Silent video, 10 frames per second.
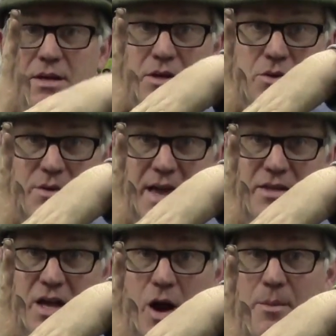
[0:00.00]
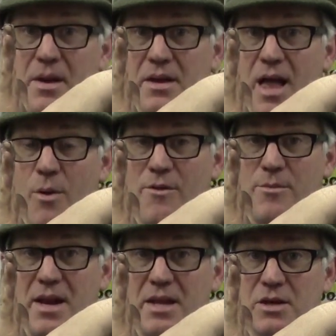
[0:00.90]
You do that to however
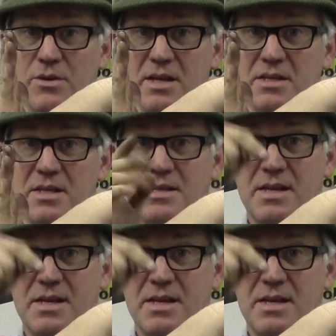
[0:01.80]
many degrees it is,